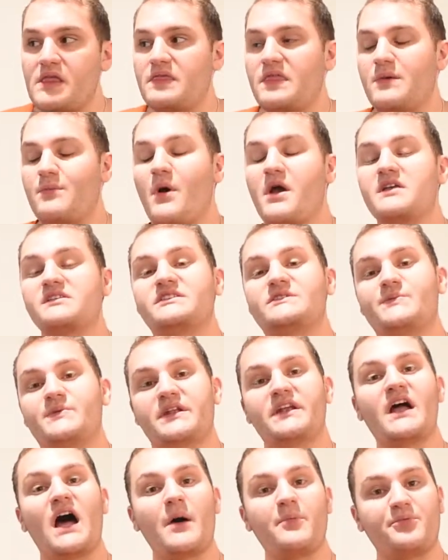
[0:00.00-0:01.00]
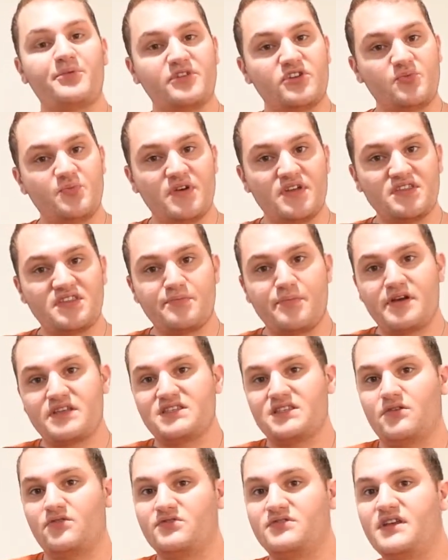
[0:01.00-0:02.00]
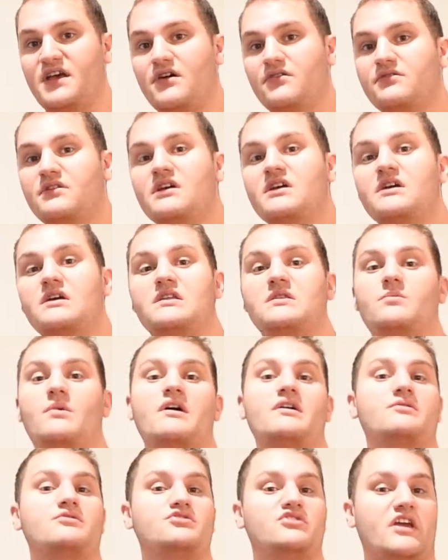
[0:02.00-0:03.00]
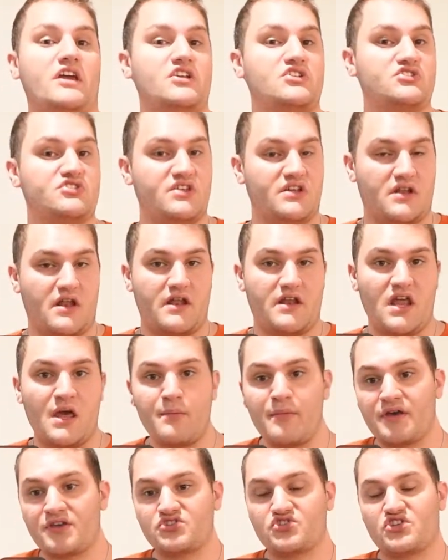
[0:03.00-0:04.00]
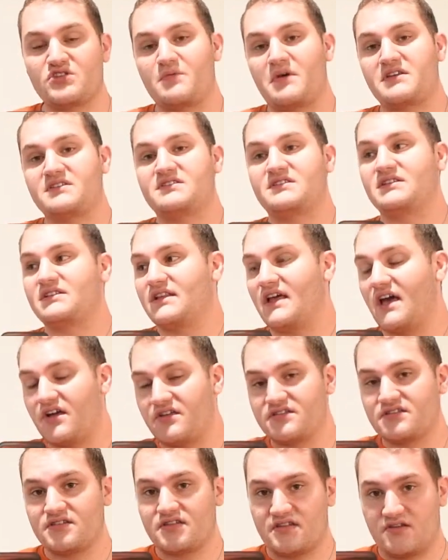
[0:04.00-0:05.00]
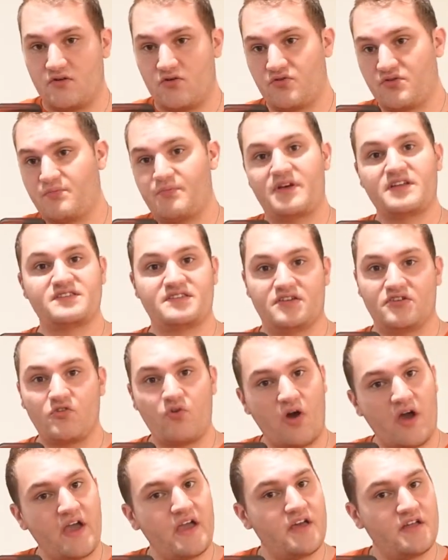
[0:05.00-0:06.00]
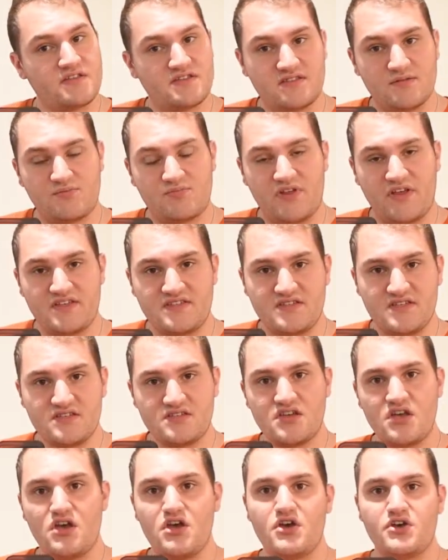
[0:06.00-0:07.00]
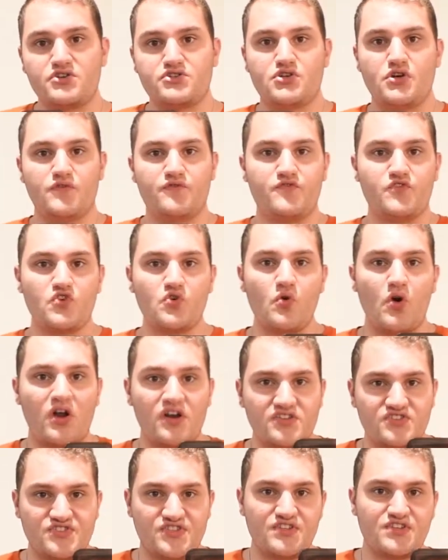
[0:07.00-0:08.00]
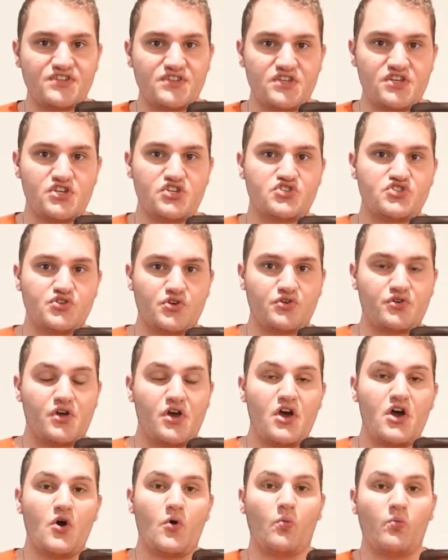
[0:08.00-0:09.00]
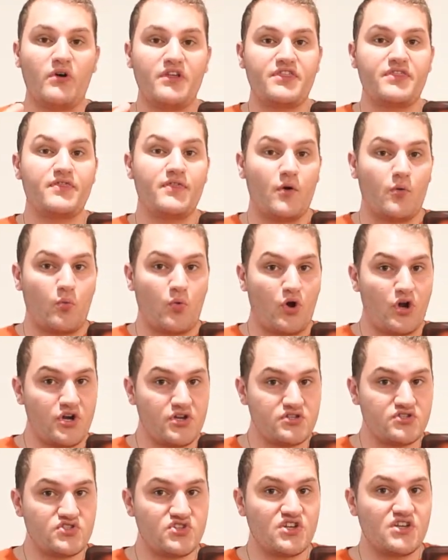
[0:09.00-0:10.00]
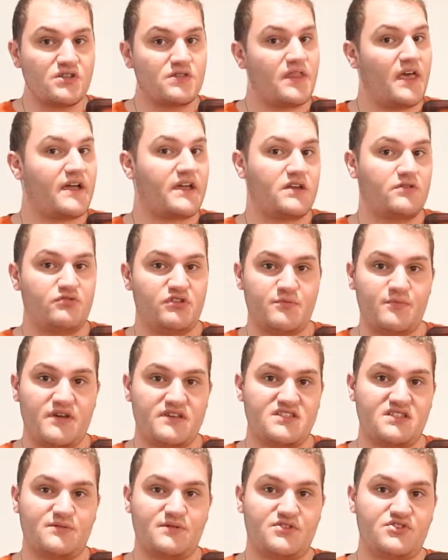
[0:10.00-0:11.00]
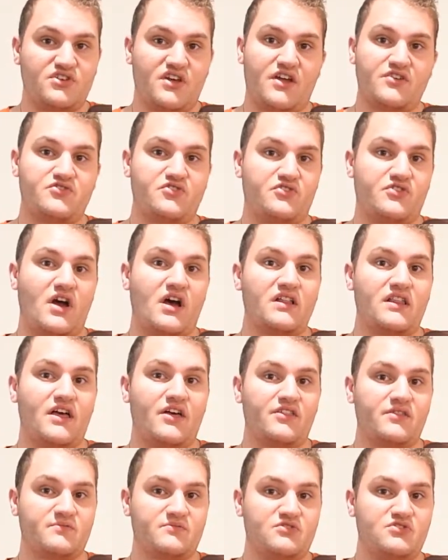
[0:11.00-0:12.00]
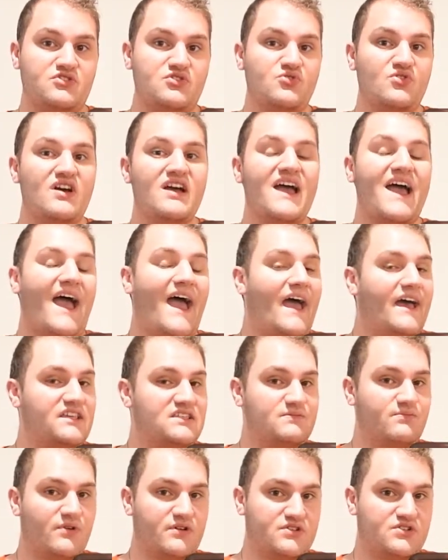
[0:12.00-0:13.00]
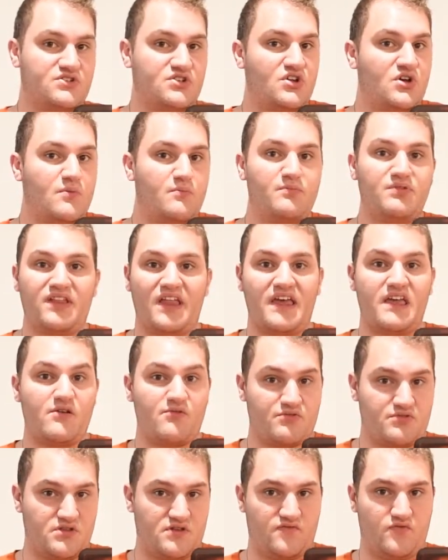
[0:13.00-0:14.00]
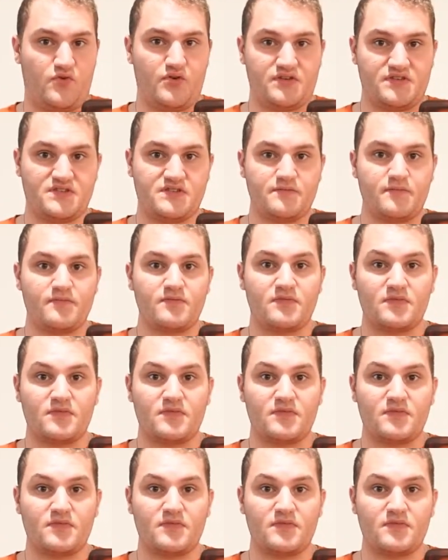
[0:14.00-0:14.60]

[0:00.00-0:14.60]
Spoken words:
They might speed it up a little bit, they might slow it down, might change the dynamic, so they might sing loud or they might sing quiet on some places. So if you are singing the Ison with the words, that could really mess up the chanter and not allow them to do as much playing with their voice.